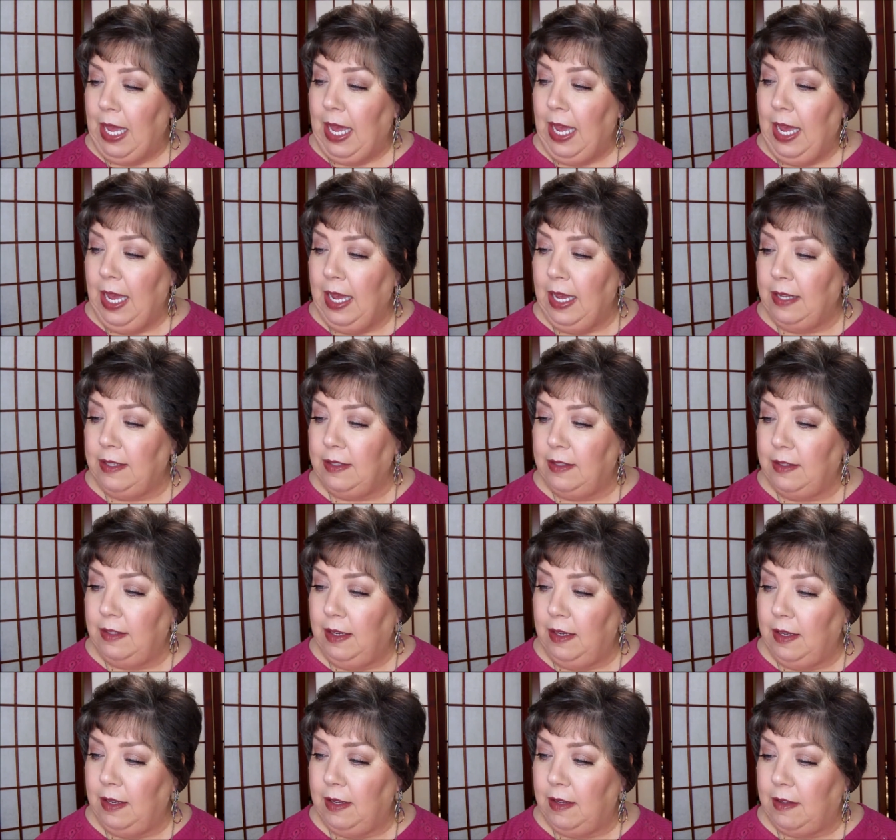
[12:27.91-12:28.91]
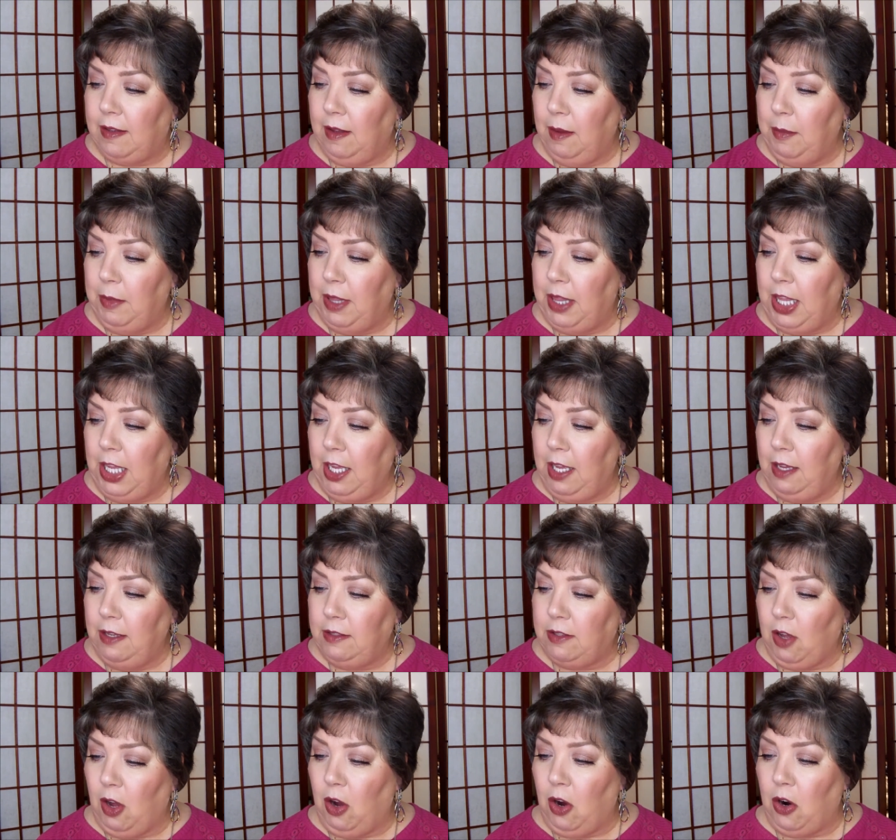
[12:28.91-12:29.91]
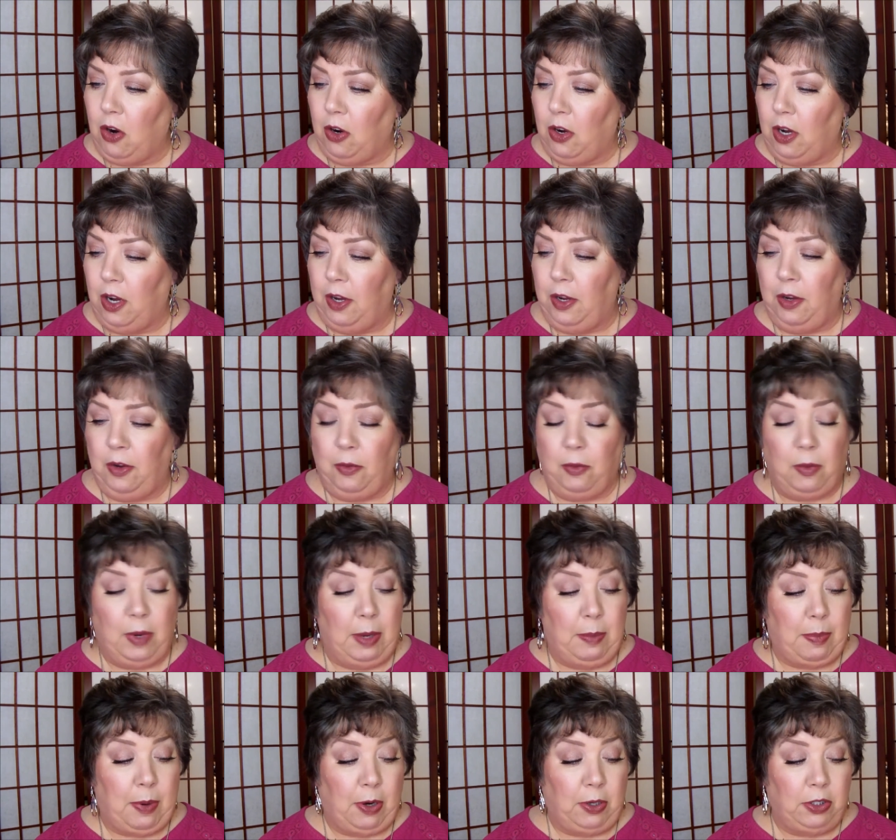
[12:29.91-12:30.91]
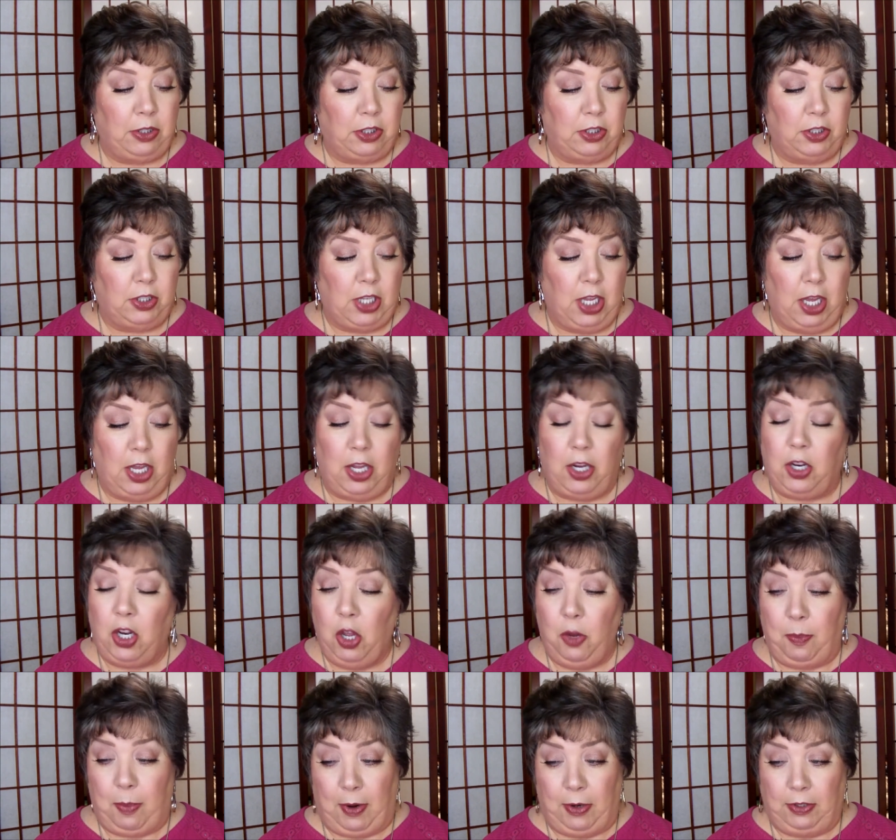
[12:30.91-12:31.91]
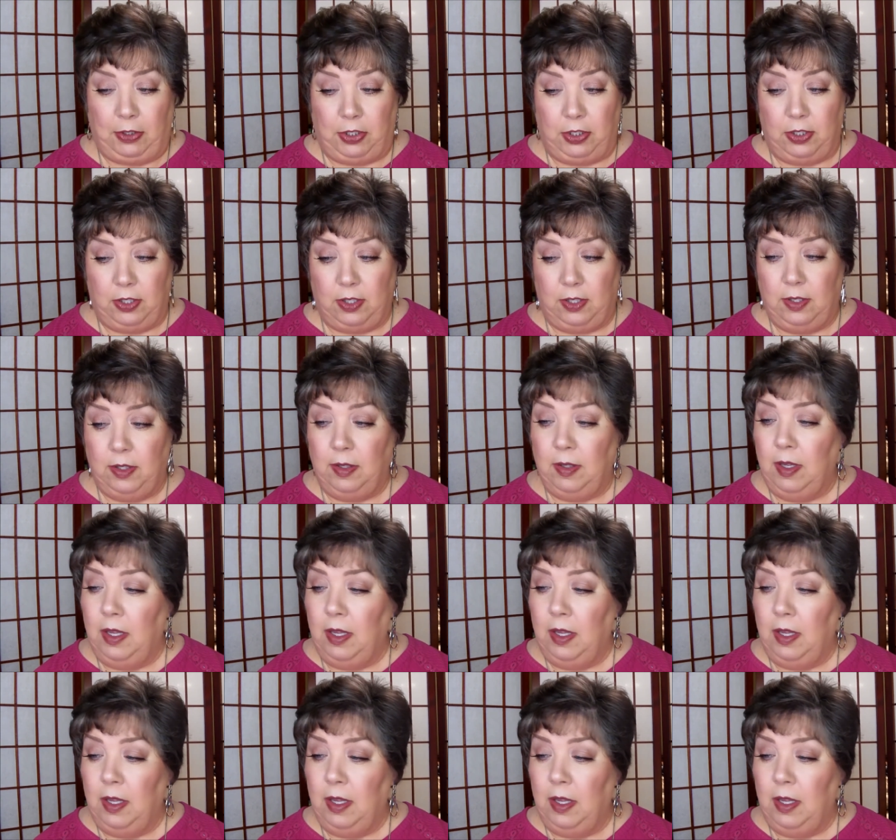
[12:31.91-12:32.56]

and some of these are a repurchase and new purchase.